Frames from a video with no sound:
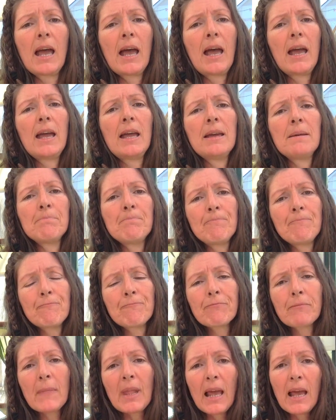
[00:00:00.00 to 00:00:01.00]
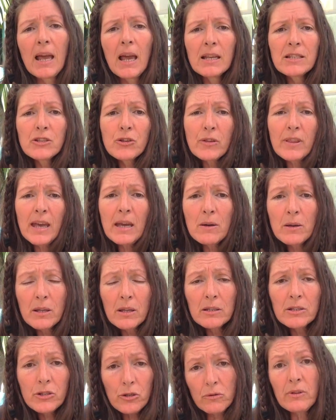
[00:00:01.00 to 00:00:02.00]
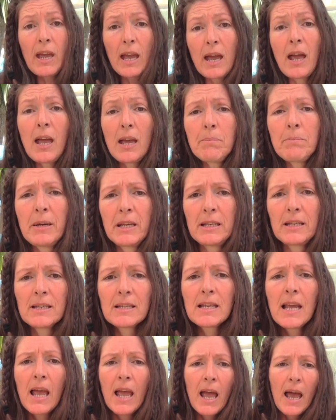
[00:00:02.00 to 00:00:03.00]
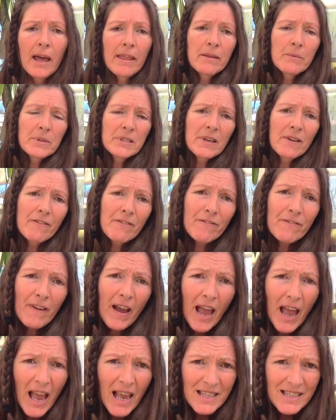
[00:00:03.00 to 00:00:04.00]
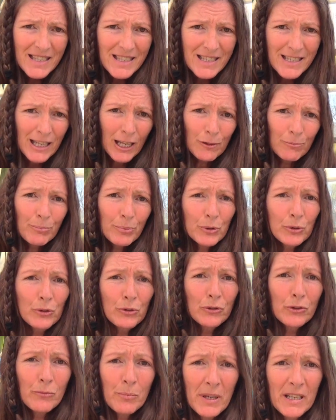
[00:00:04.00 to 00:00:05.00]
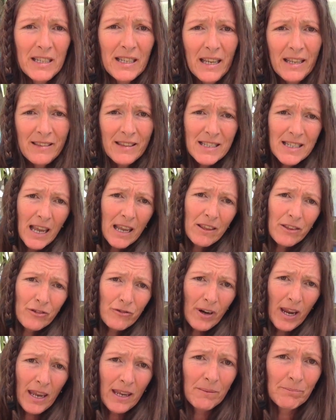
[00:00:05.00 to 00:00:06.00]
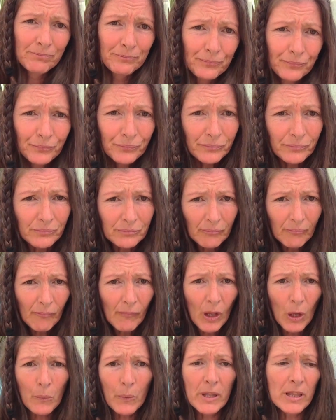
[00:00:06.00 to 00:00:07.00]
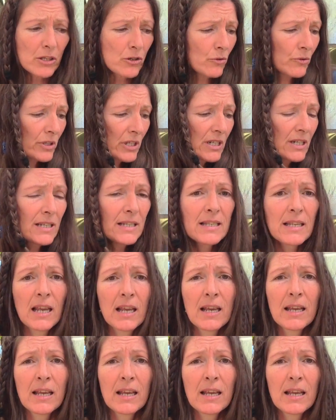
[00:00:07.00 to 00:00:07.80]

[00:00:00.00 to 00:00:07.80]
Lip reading: And so that happened, and there was a vast improvement in the death rate when the doctors